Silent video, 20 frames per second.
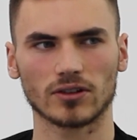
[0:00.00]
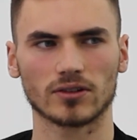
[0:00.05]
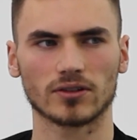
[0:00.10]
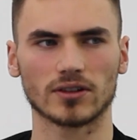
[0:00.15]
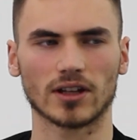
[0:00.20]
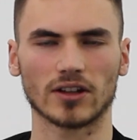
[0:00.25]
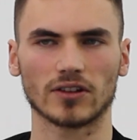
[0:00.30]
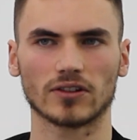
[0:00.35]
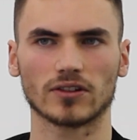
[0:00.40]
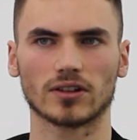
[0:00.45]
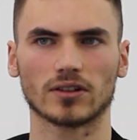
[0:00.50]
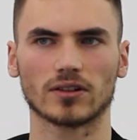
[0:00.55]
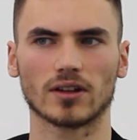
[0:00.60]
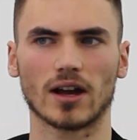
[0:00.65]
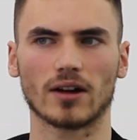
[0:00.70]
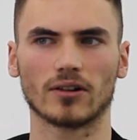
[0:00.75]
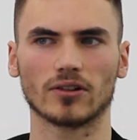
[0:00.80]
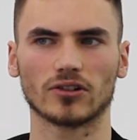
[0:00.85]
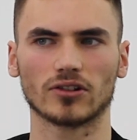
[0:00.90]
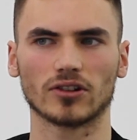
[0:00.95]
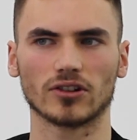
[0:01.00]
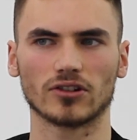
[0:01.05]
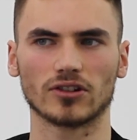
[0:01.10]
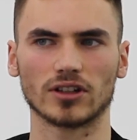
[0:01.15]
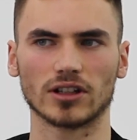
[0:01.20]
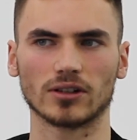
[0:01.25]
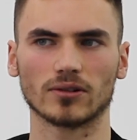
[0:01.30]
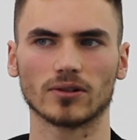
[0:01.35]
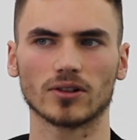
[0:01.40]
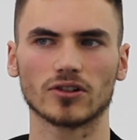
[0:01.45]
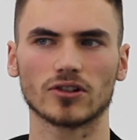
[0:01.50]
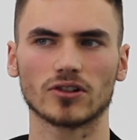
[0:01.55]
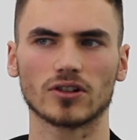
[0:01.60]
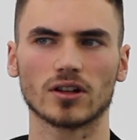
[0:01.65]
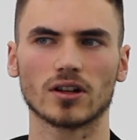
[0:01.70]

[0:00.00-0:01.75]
That's how it's distinguished.